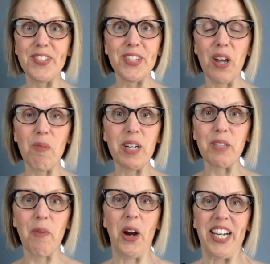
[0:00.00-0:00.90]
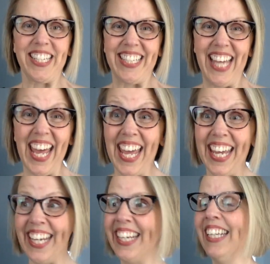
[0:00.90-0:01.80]
So much more to
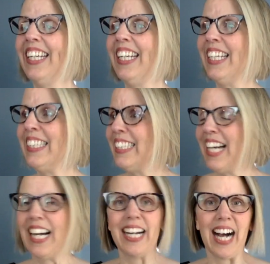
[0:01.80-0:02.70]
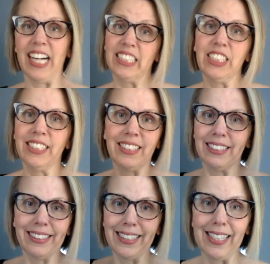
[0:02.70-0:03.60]
say. I'll just
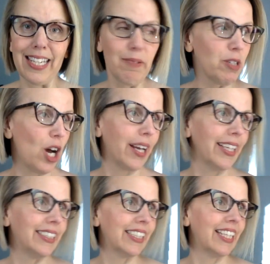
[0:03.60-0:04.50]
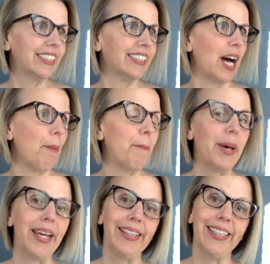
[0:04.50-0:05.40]
keep talking till I stop,
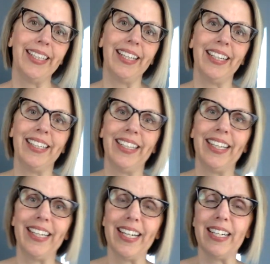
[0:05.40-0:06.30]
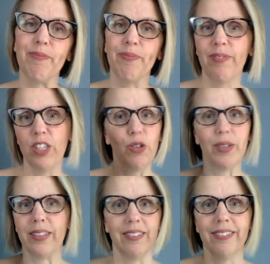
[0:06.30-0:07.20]
but you
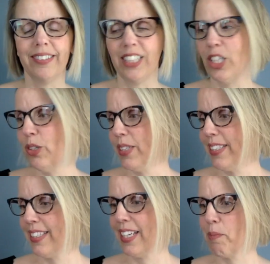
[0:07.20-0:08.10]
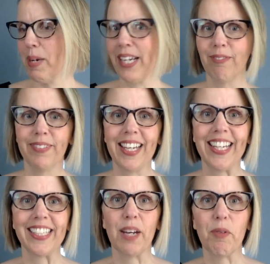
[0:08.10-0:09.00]
can say goodbye
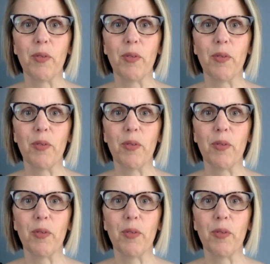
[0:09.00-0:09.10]
anytime you